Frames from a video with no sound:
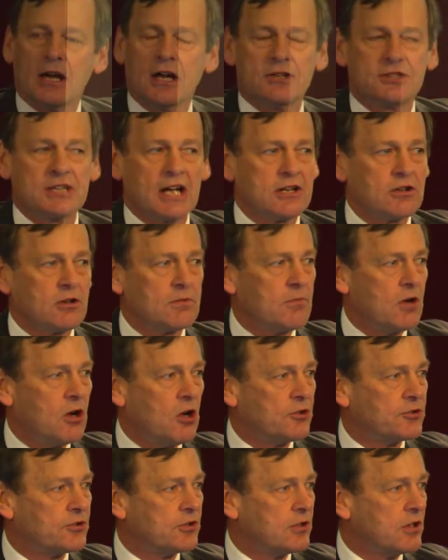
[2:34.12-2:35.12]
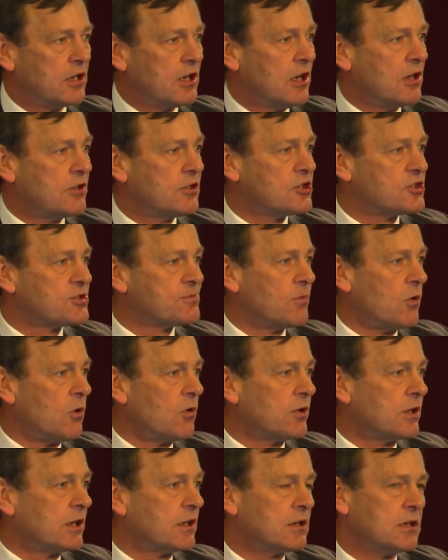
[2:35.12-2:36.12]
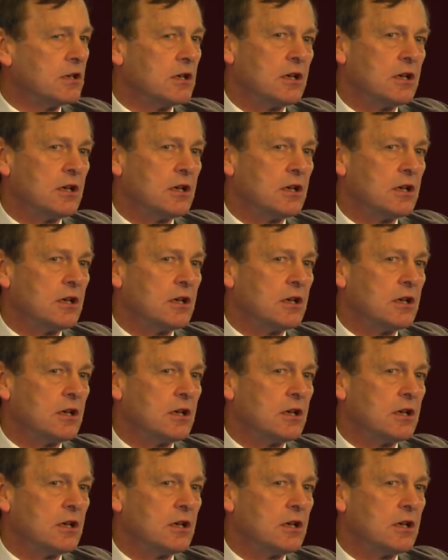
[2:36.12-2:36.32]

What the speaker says: Daniel Marston this morning